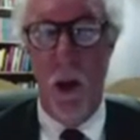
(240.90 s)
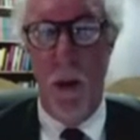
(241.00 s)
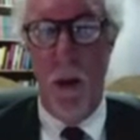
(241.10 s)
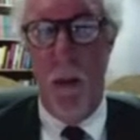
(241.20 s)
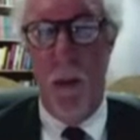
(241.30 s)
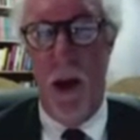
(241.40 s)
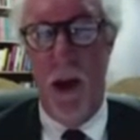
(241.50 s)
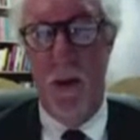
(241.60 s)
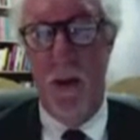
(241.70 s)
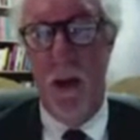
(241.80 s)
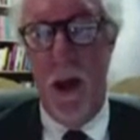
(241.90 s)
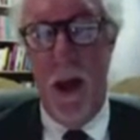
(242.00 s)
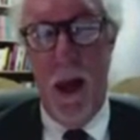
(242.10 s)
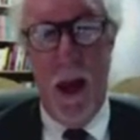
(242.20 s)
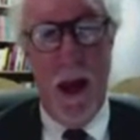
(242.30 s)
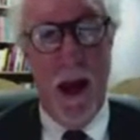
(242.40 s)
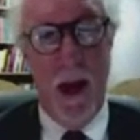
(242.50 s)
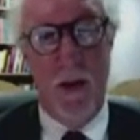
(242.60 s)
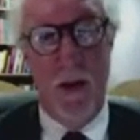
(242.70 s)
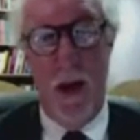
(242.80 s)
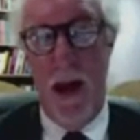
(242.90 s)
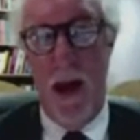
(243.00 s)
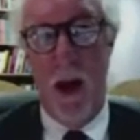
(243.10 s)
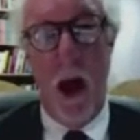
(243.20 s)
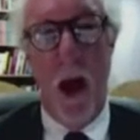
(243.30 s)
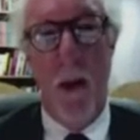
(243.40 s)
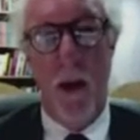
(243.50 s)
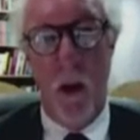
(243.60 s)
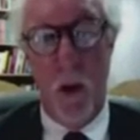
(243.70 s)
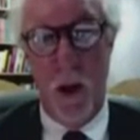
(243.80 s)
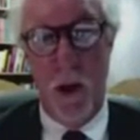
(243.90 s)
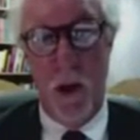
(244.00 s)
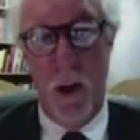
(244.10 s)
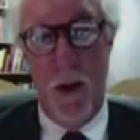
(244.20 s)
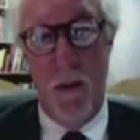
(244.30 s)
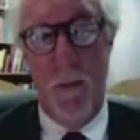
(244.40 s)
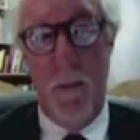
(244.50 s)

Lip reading: oil pipelines, has an economic focus to it,